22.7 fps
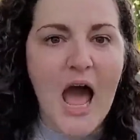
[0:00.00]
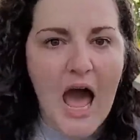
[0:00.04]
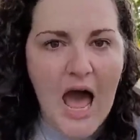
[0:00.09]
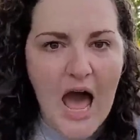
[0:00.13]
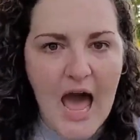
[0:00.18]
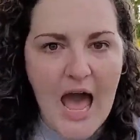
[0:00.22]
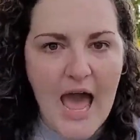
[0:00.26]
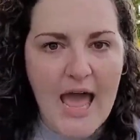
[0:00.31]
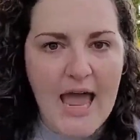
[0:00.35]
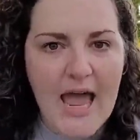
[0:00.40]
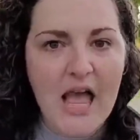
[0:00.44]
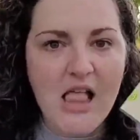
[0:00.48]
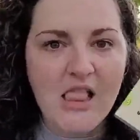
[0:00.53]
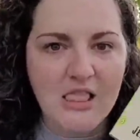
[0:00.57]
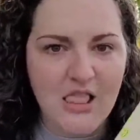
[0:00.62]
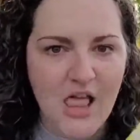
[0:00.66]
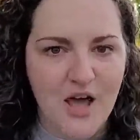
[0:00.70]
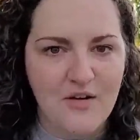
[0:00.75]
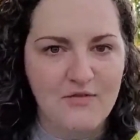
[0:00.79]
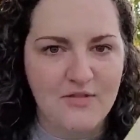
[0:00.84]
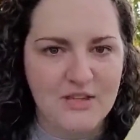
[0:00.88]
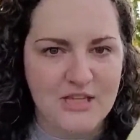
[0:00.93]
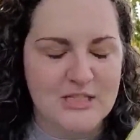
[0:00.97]
I
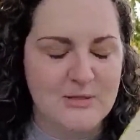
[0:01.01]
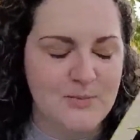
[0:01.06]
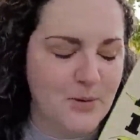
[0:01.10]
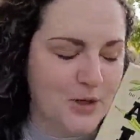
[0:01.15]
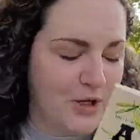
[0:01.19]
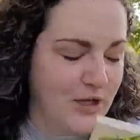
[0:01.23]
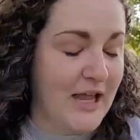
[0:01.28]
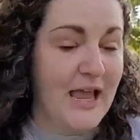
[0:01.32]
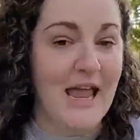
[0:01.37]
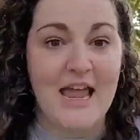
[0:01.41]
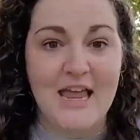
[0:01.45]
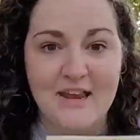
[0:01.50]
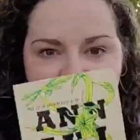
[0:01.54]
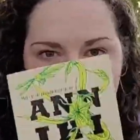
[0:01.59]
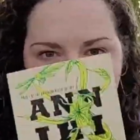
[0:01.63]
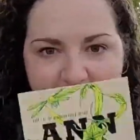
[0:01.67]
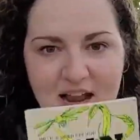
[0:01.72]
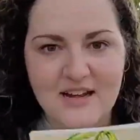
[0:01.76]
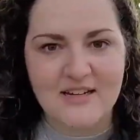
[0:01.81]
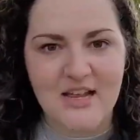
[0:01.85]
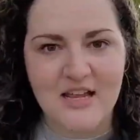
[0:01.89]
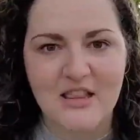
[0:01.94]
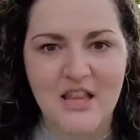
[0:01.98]
love this book. In
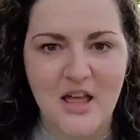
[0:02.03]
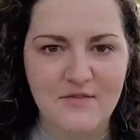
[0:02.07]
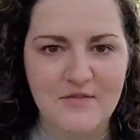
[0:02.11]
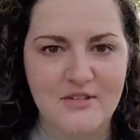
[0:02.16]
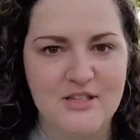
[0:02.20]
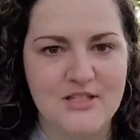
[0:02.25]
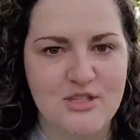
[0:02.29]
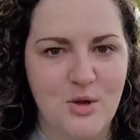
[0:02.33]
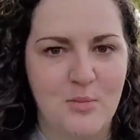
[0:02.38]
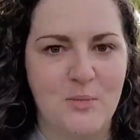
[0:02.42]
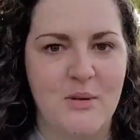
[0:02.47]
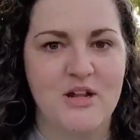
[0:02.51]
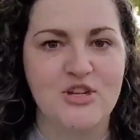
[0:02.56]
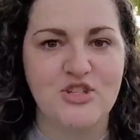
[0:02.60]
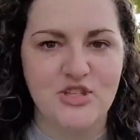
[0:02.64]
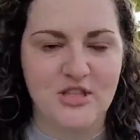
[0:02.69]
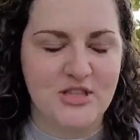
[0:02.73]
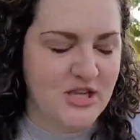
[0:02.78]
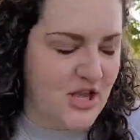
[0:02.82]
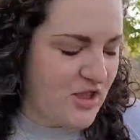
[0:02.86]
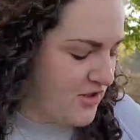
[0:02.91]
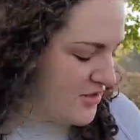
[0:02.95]
fact, I loved it so much that the other